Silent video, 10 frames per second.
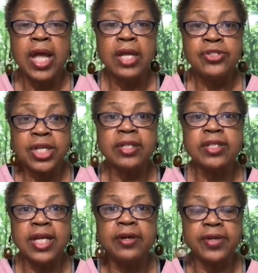check
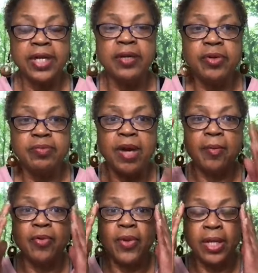the letter in with
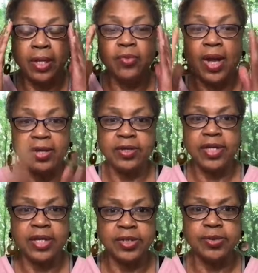Mama Wade, and while you're
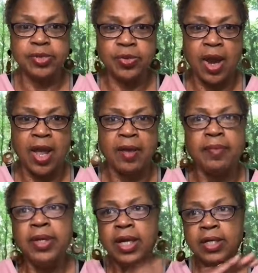there,
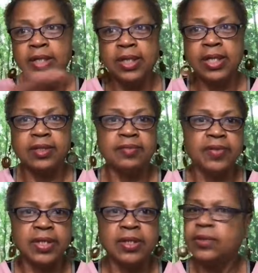subscribe, look at the
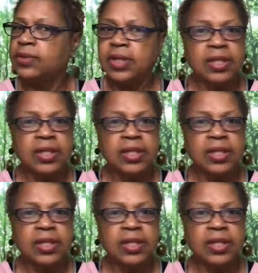video.